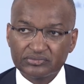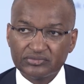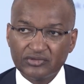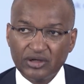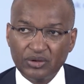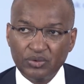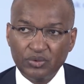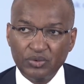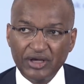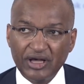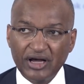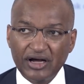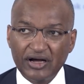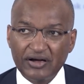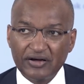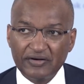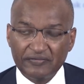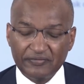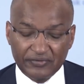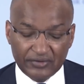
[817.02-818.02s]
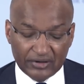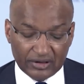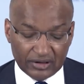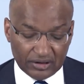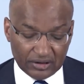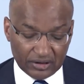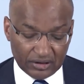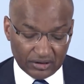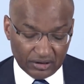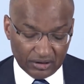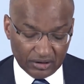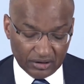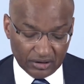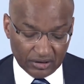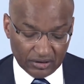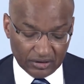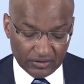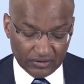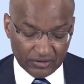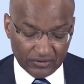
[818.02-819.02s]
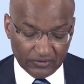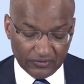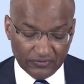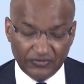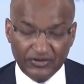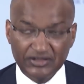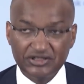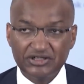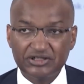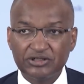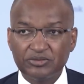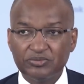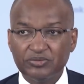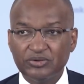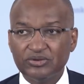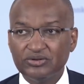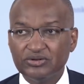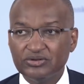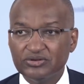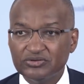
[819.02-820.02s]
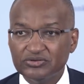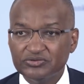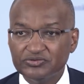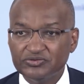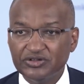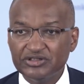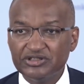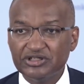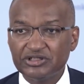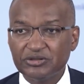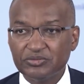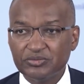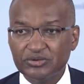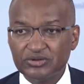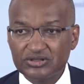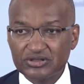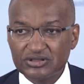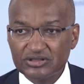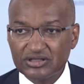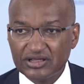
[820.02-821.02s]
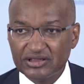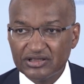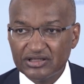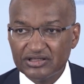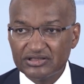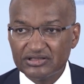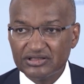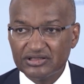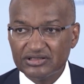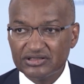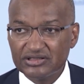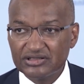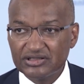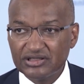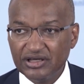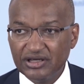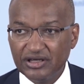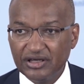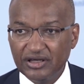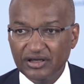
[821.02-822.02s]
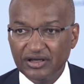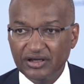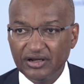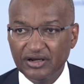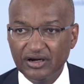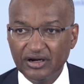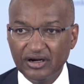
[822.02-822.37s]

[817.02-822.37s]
we have vegetables, and this is the